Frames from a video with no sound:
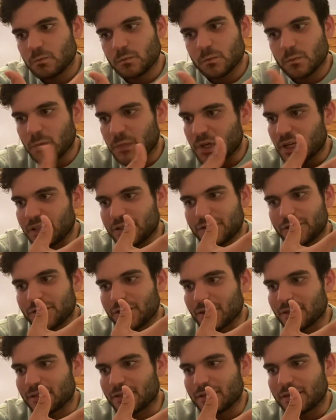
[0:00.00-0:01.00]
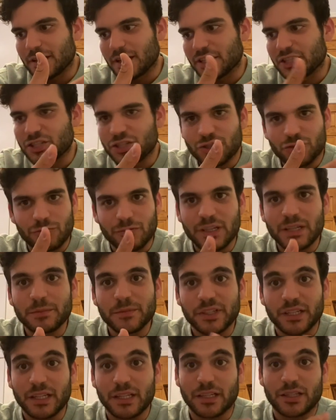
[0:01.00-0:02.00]
it's just
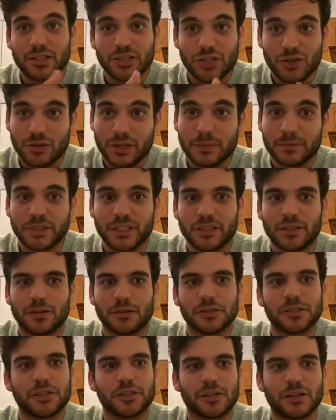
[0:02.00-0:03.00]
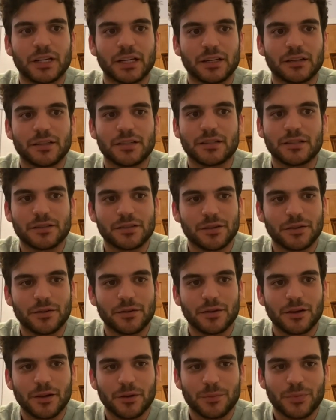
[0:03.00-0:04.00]
extremely, extremely alluring. This is a
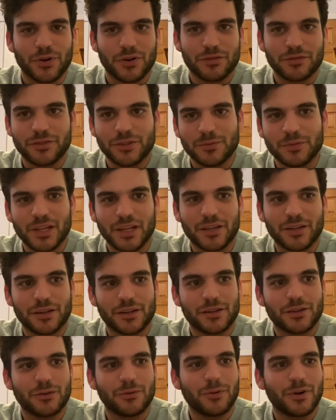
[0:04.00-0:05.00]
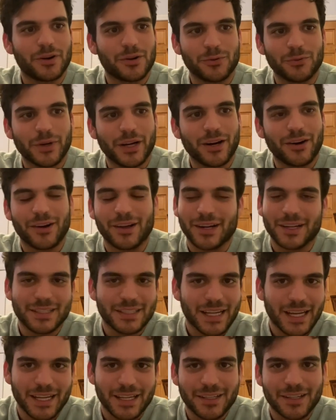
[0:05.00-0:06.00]
perfume that you're gonna wanna wear on a
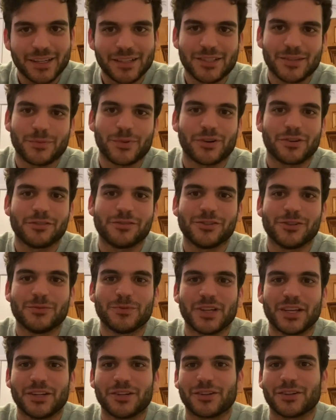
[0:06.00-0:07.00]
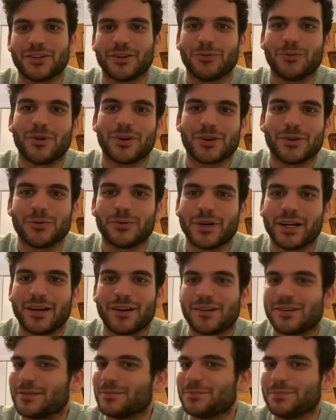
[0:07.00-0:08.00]
date. It's a perfume that you're gonna wanna
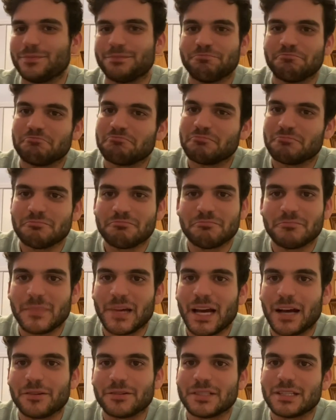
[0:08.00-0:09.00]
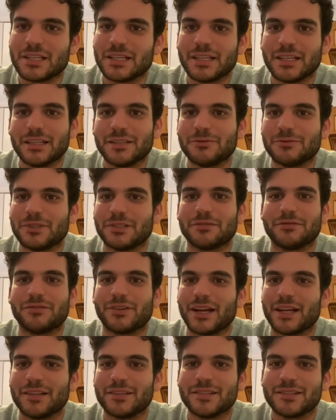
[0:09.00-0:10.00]
wear out to eat with
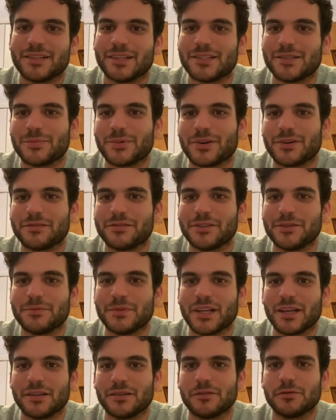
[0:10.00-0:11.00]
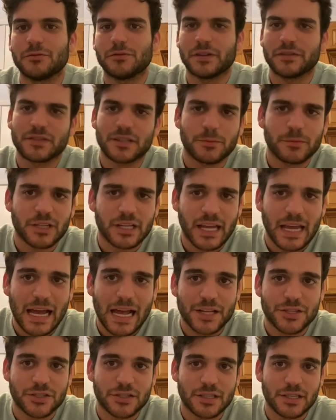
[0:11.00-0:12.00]
friends. It's a perfume that if someone
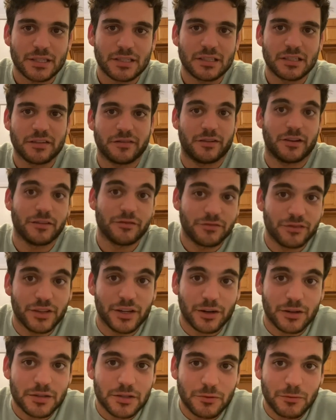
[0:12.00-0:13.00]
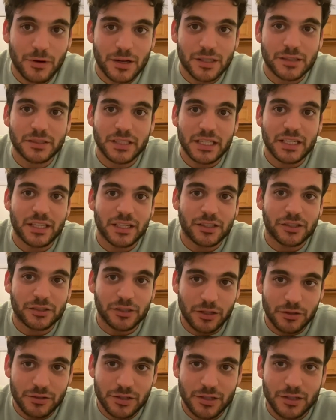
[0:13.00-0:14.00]
catches a sniff of, they're gonna wanna lean in
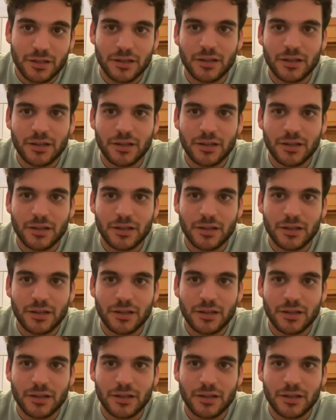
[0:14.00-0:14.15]
closer.